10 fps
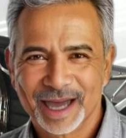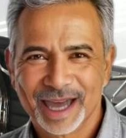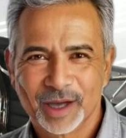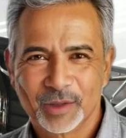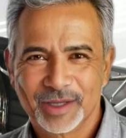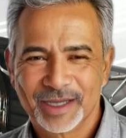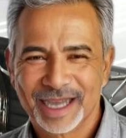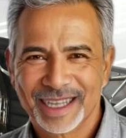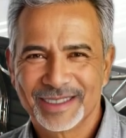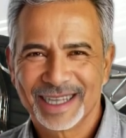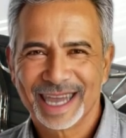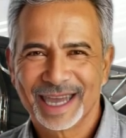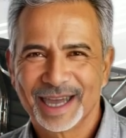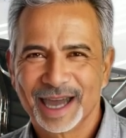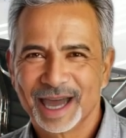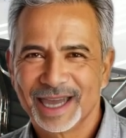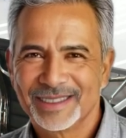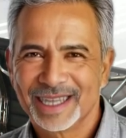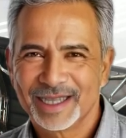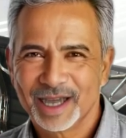I use the latest AI
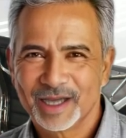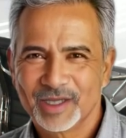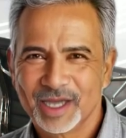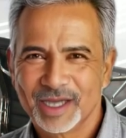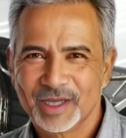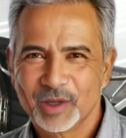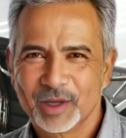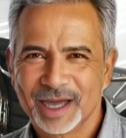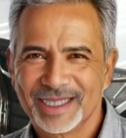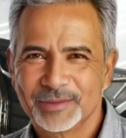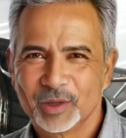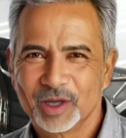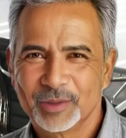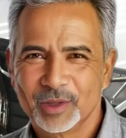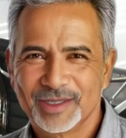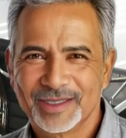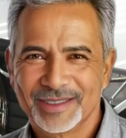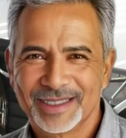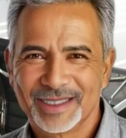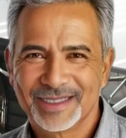technology to create
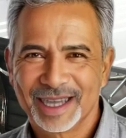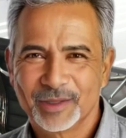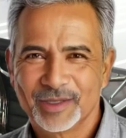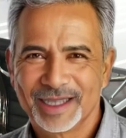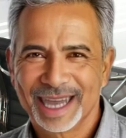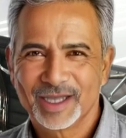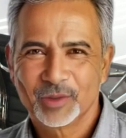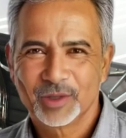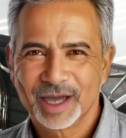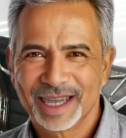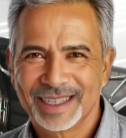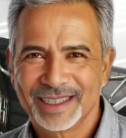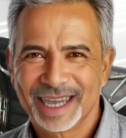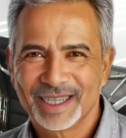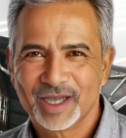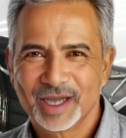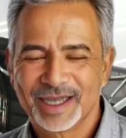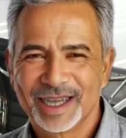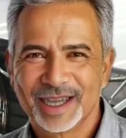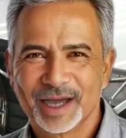spokespersons that sound natural and
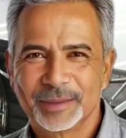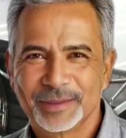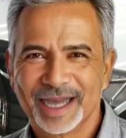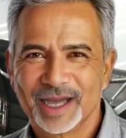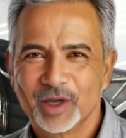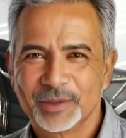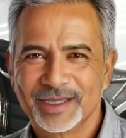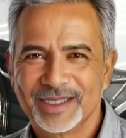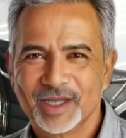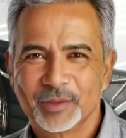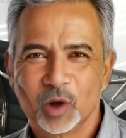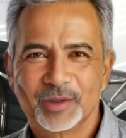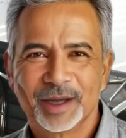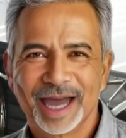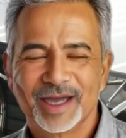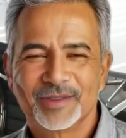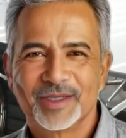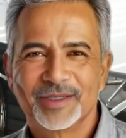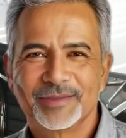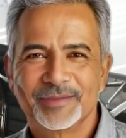engaging, making your message more
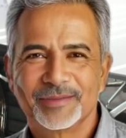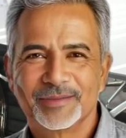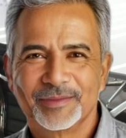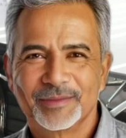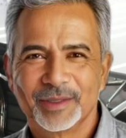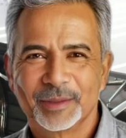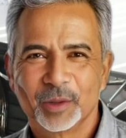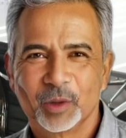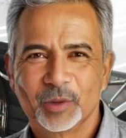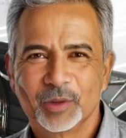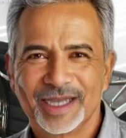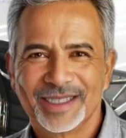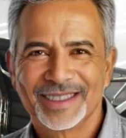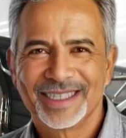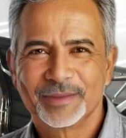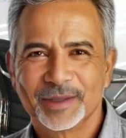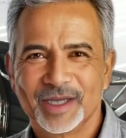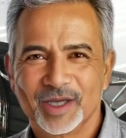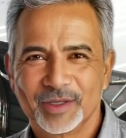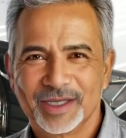impactful. But what really sets my
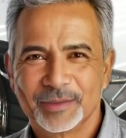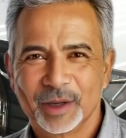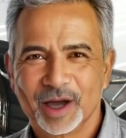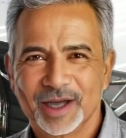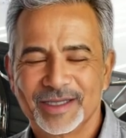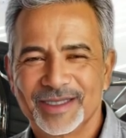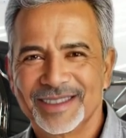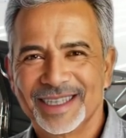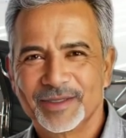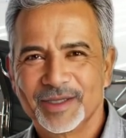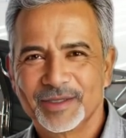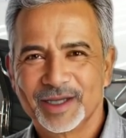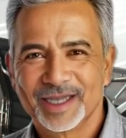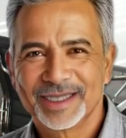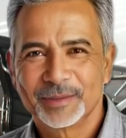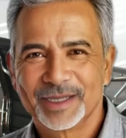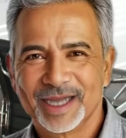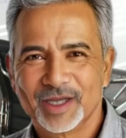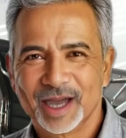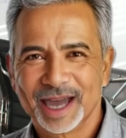service apart is the level of
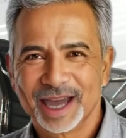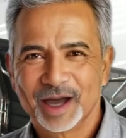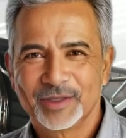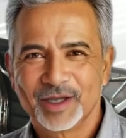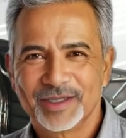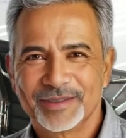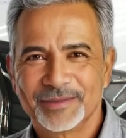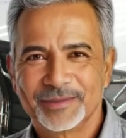customization I offer.